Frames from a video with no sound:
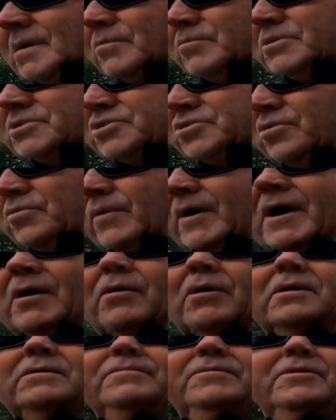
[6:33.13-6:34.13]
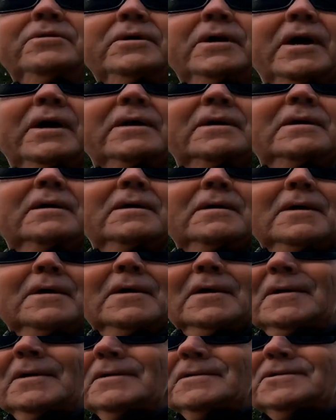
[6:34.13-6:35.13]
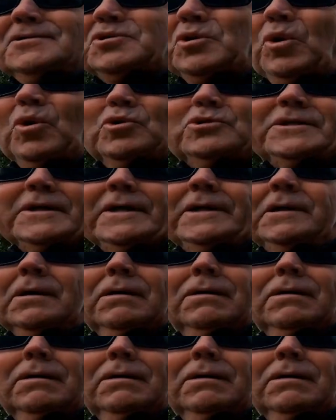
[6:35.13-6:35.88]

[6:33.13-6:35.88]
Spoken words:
I wish you well. Hope you get sorted.